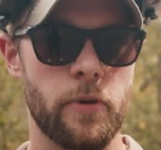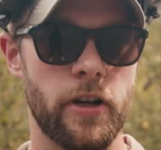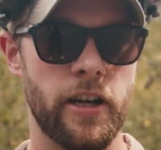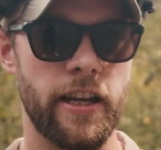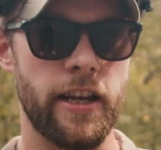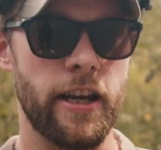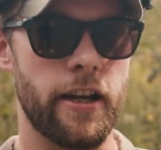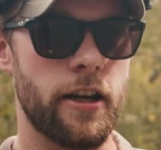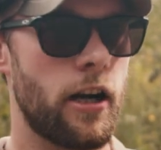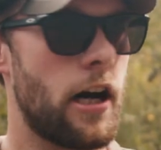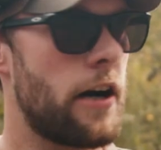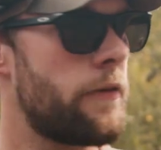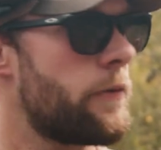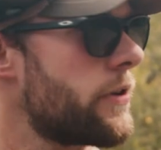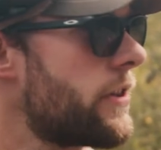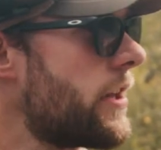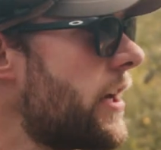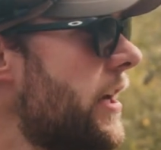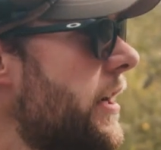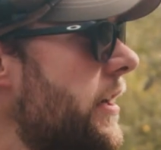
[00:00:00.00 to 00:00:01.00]
We're gonna kick it off
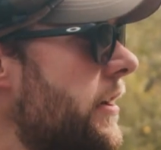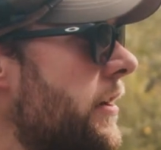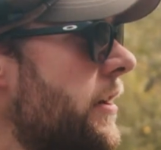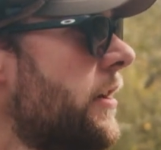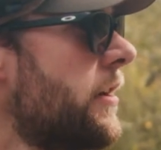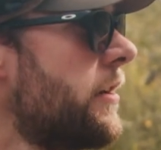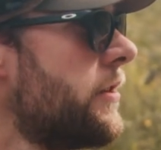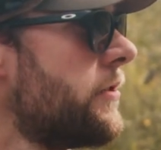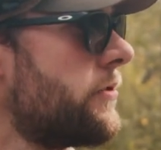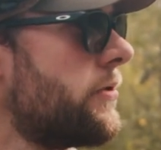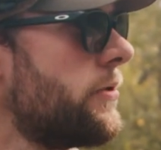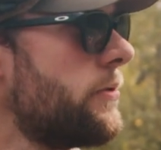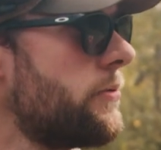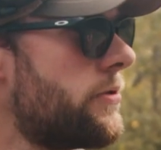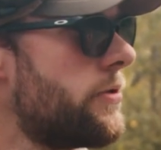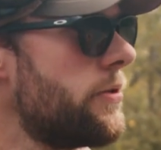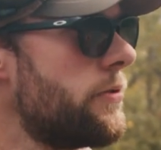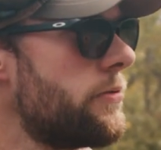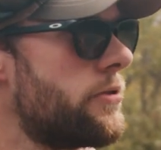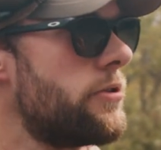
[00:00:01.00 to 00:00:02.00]
with a
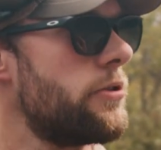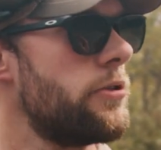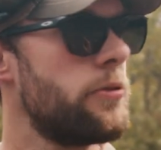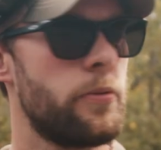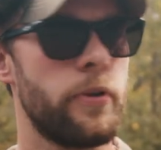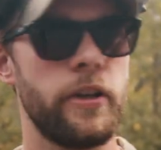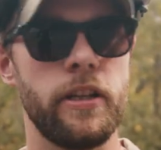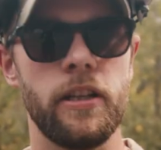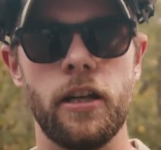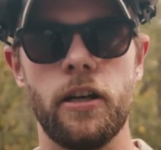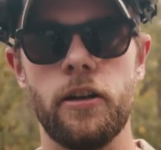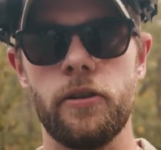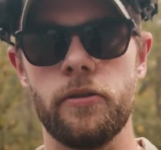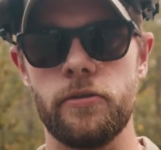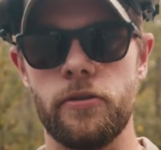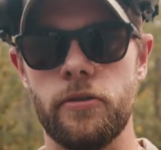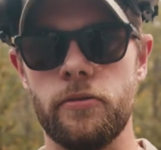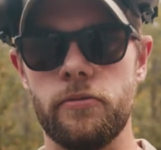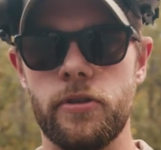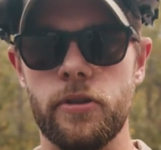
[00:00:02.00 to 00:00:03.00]
222
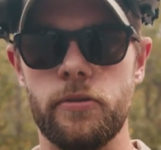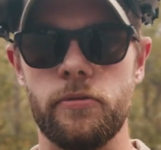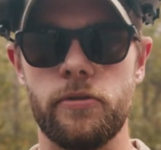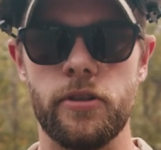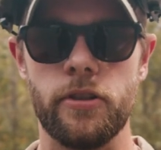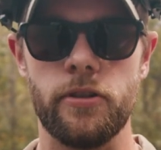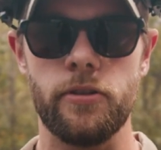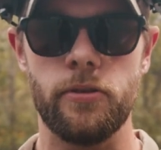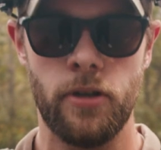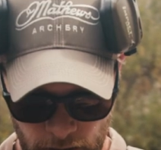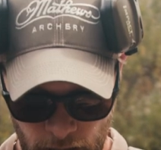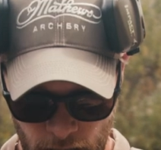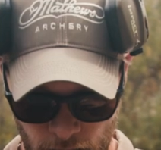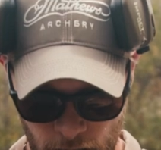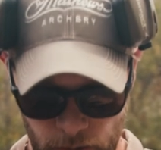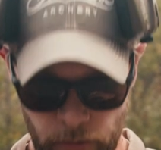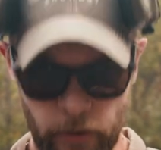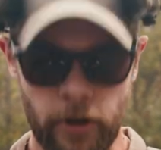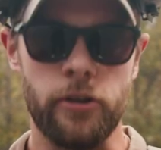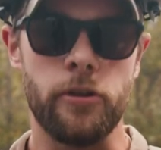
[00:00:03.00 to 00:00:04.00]
reload, 222.
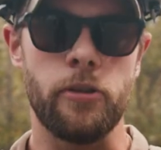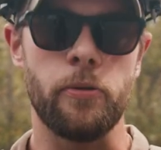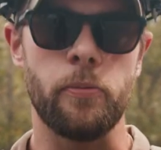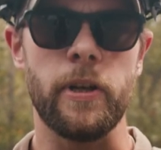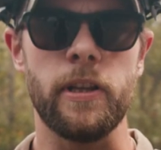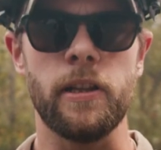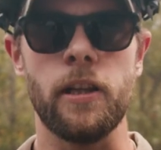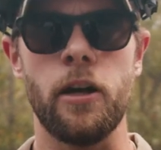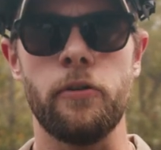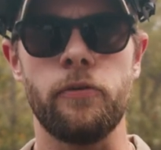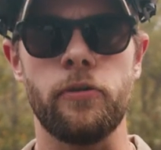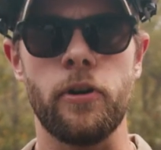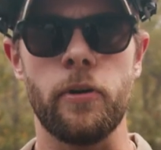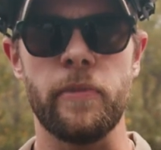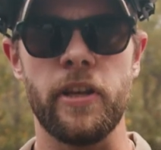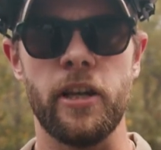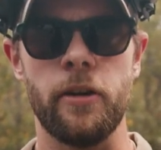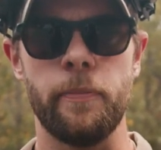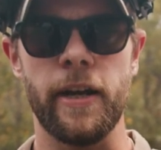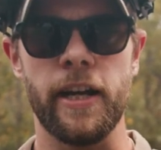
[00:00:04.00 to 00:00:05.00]
Uh, we're gonna do the reload
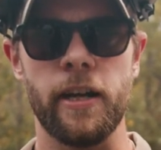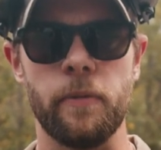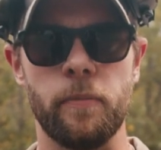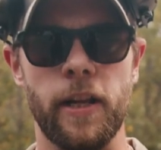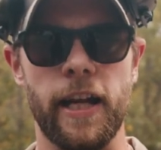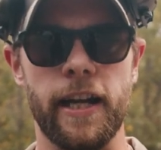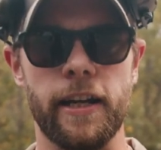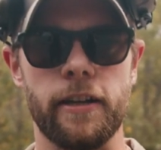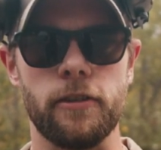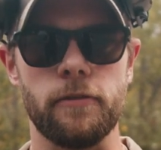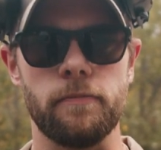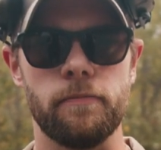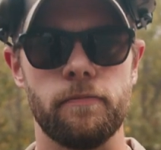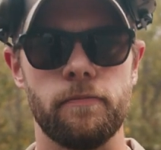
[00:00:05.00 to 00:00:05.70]
from the Omega placard.